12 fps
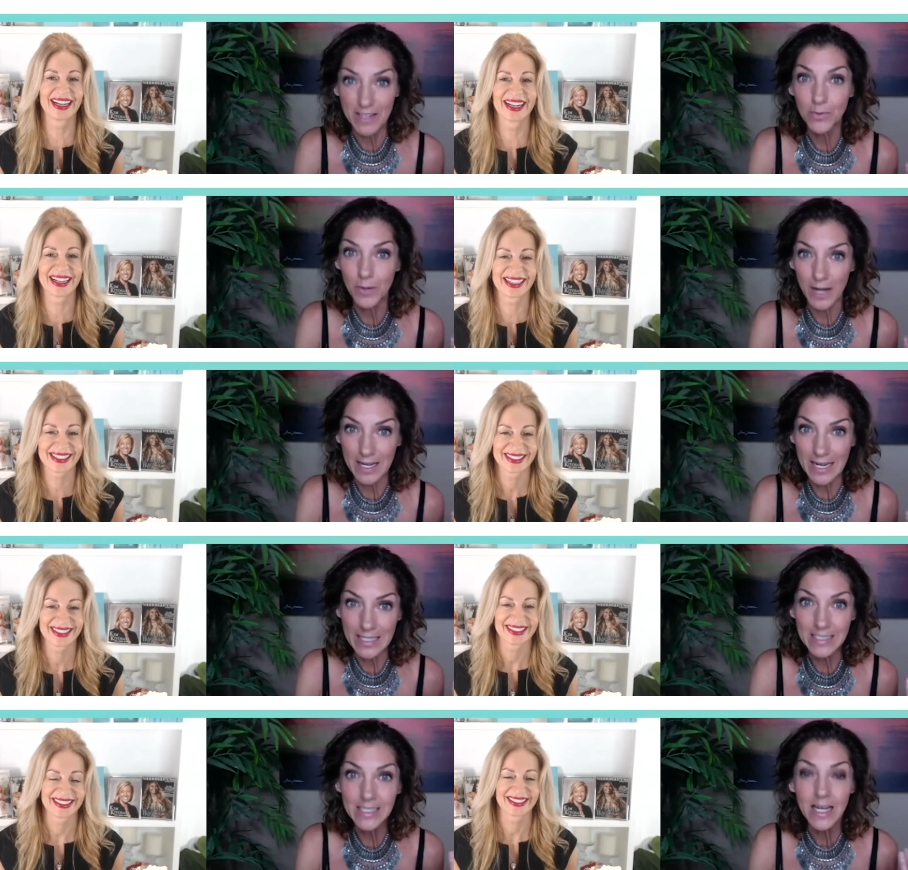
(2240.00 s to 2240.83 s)
Speaker 1: what I
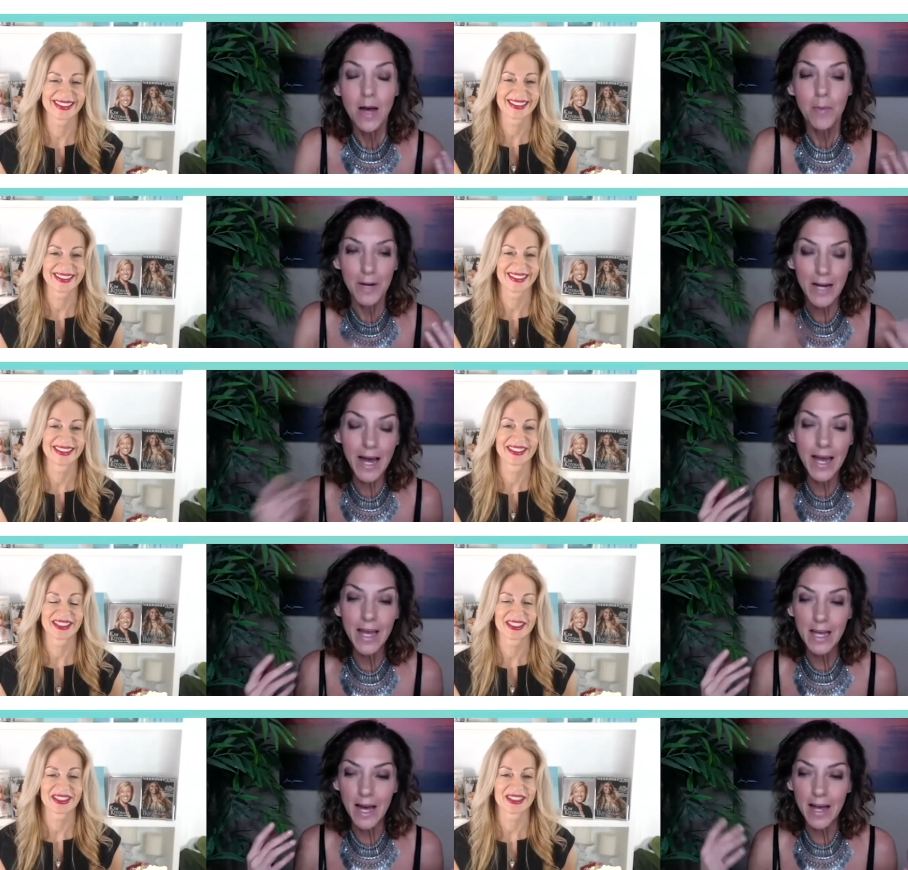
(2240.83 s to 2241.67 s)
needed. But I
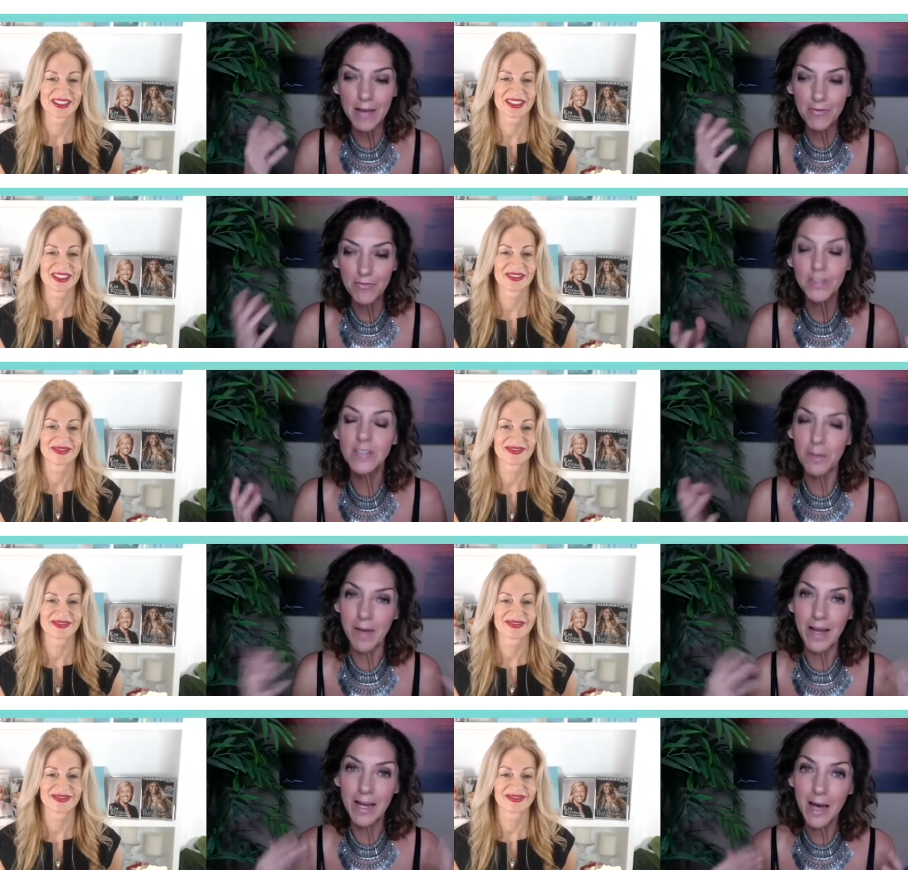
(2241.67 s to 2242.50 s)
filled up
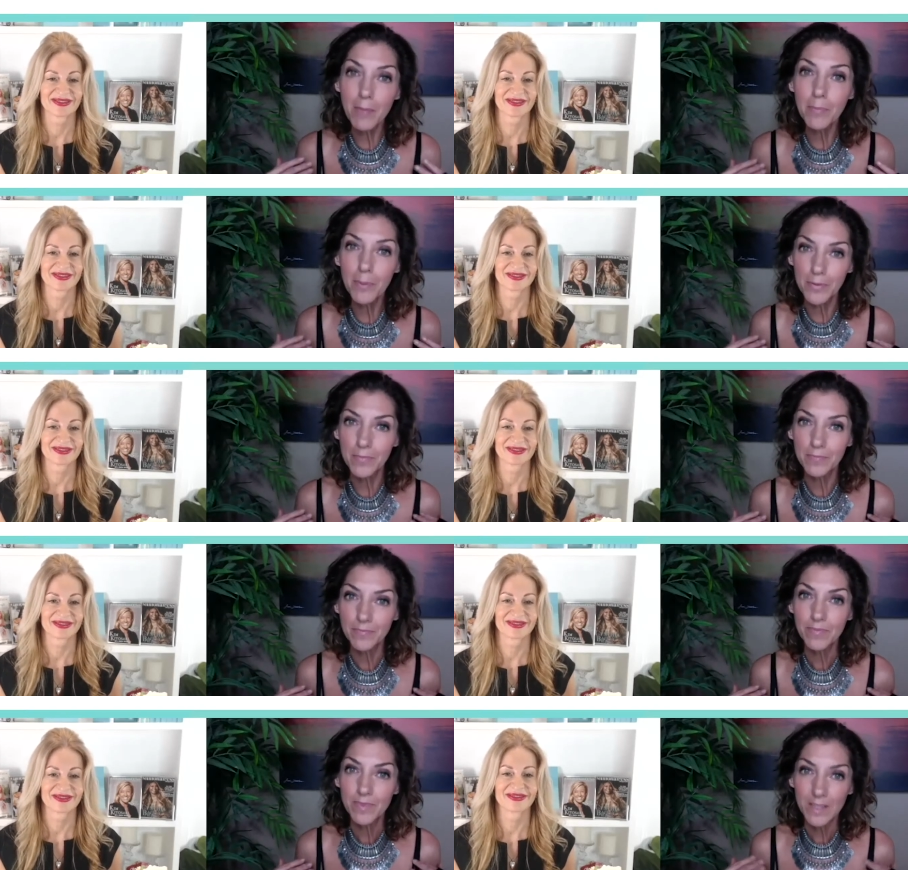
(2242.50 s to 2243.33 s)
my cup.
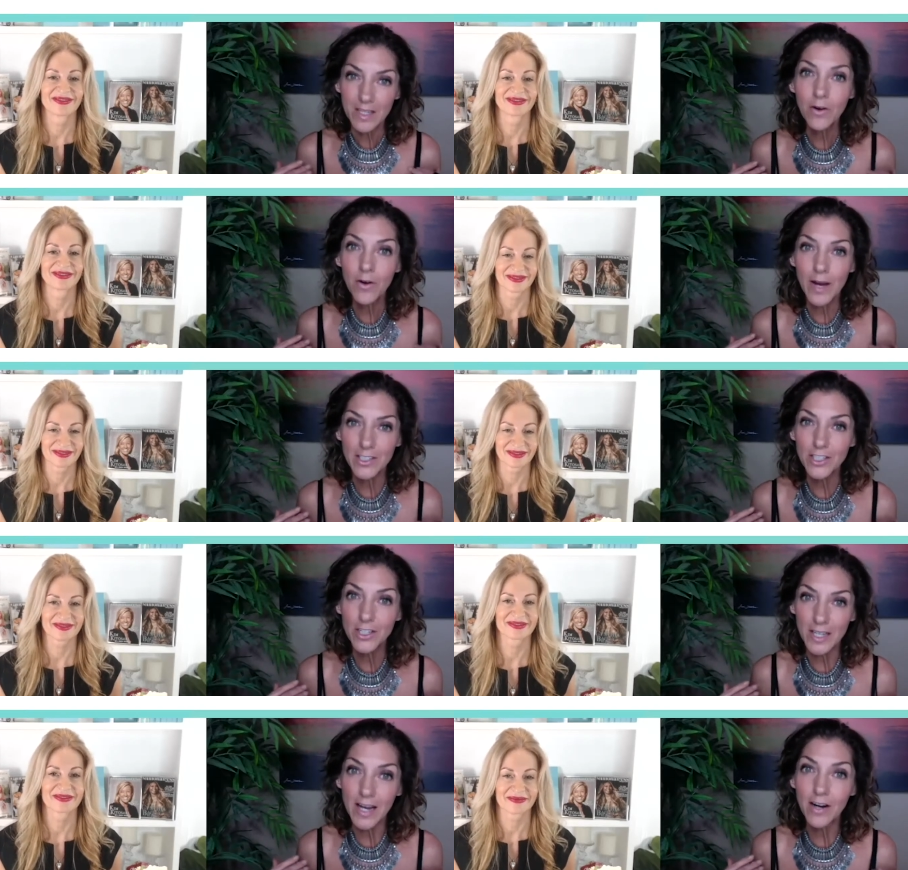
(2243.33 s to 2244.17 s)
You know, I took
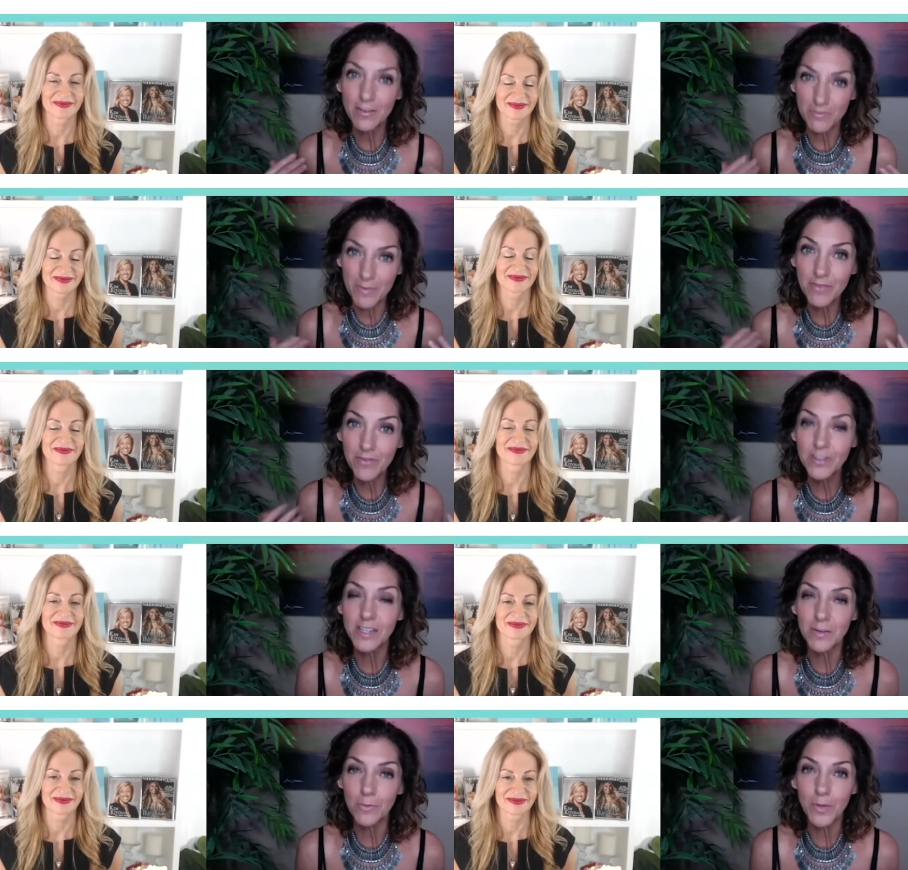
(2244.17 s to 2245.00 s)
care of me first.
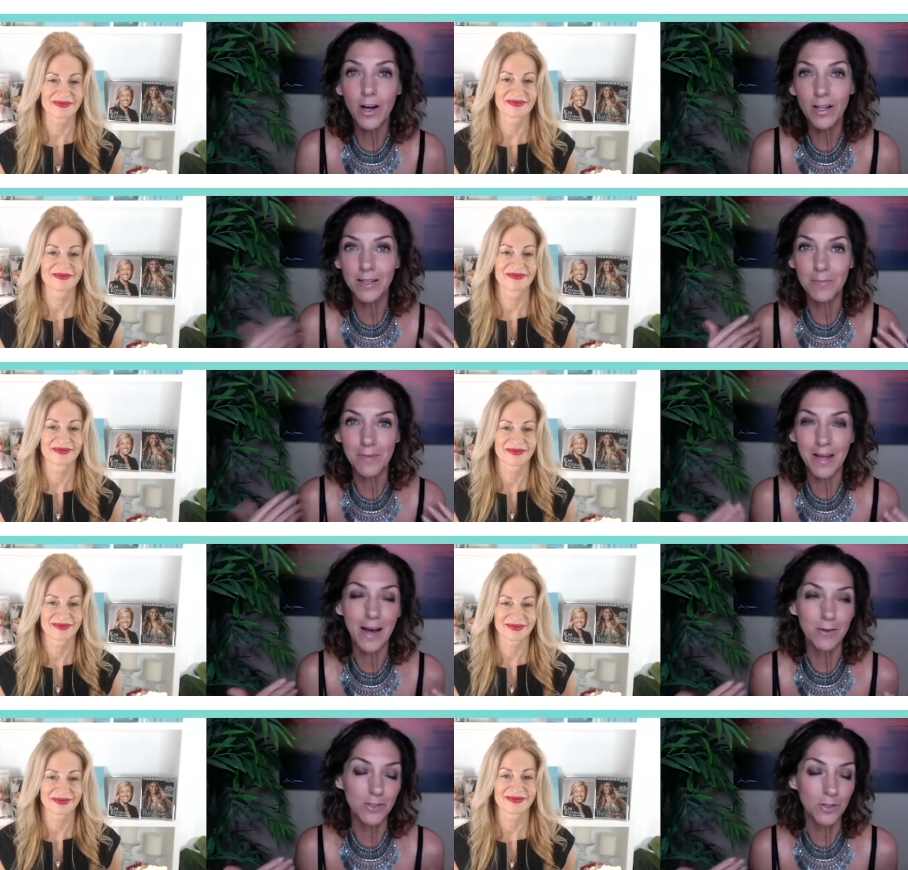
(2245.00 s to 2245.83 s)
We call it in my
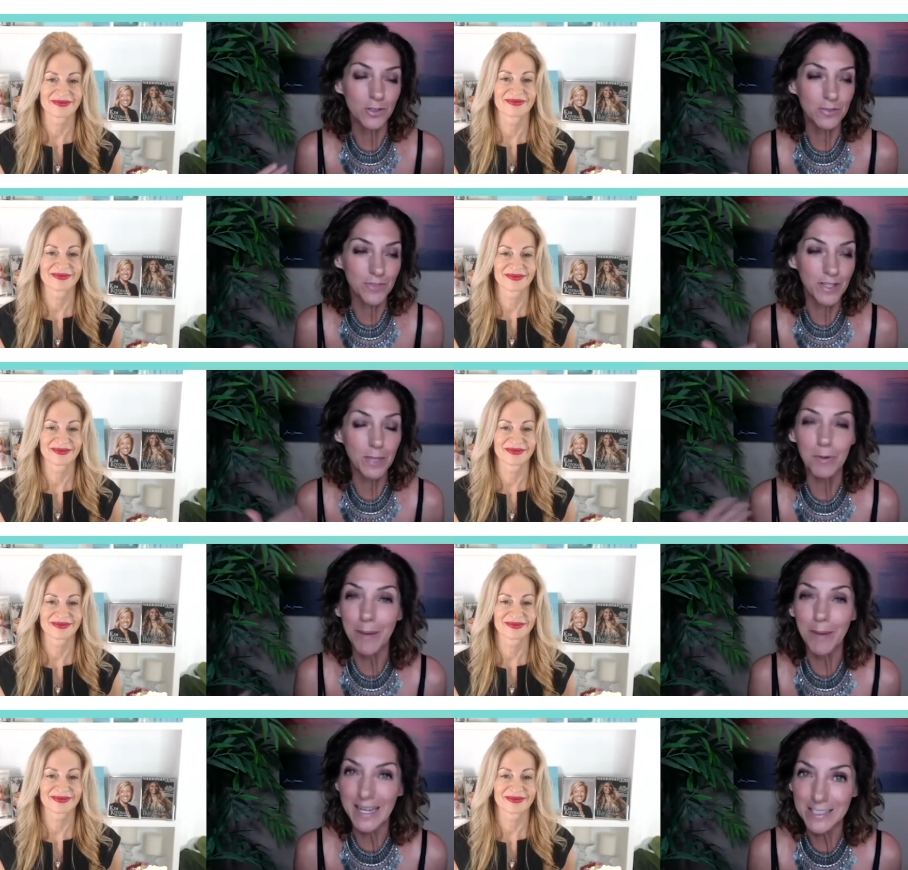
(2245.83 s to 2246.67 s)
household, fill up your
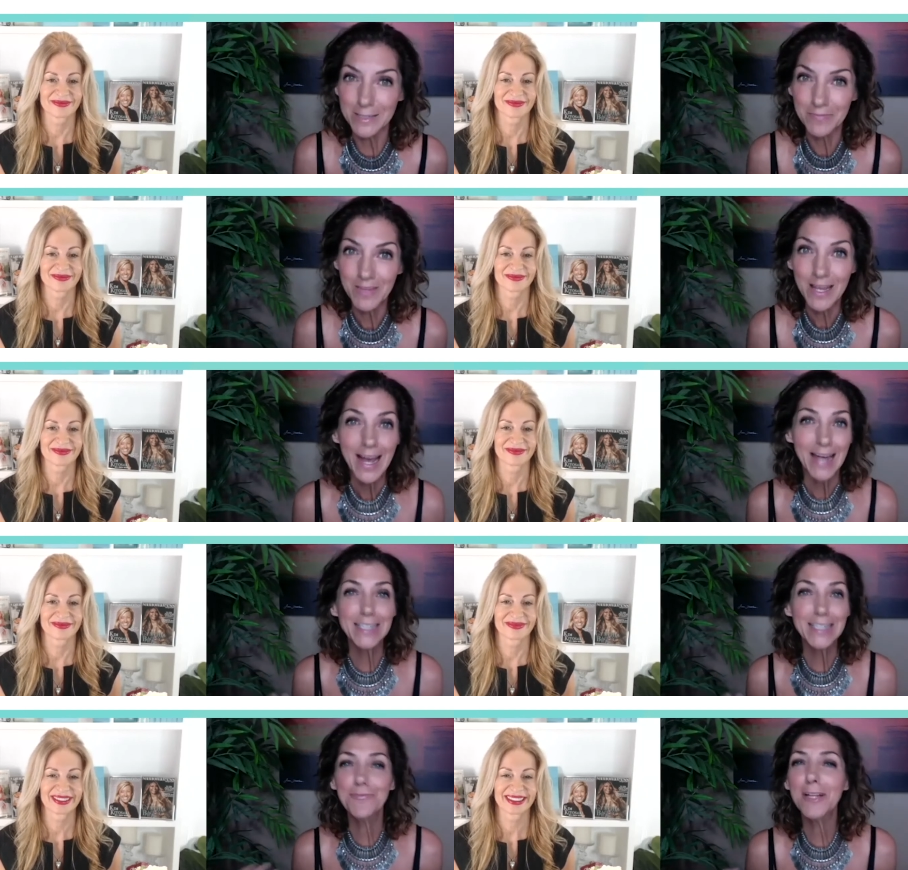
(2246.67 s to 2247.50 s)
bucket. I need
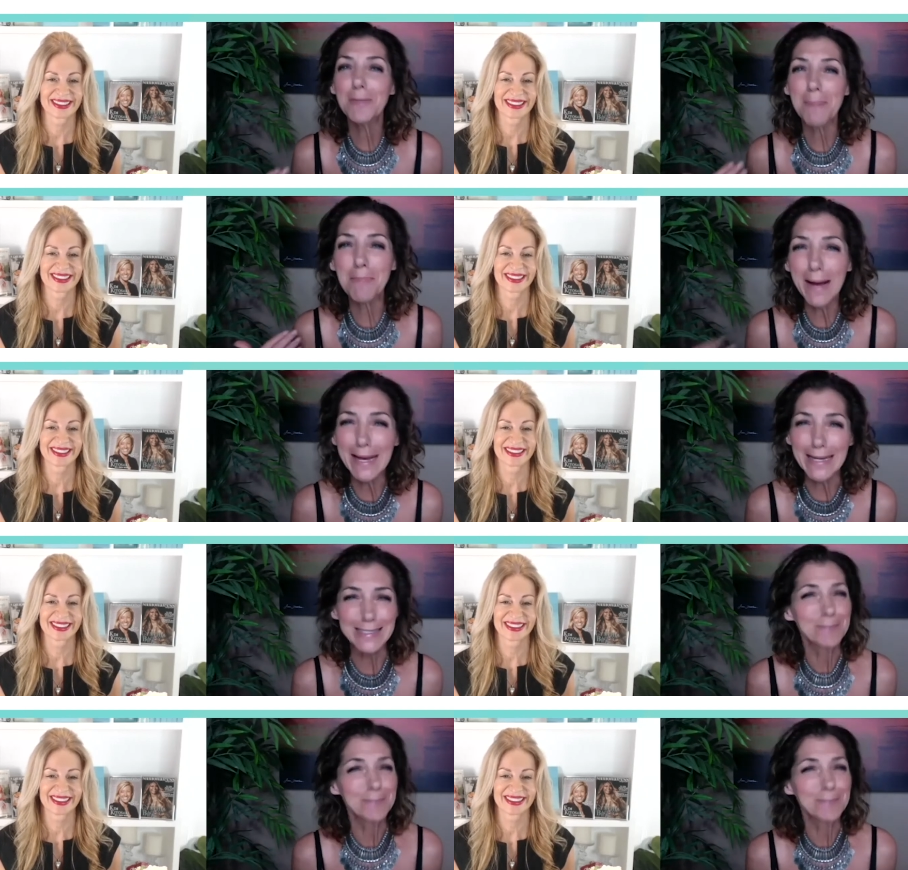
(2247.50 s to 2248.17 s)
to fill up my bucket.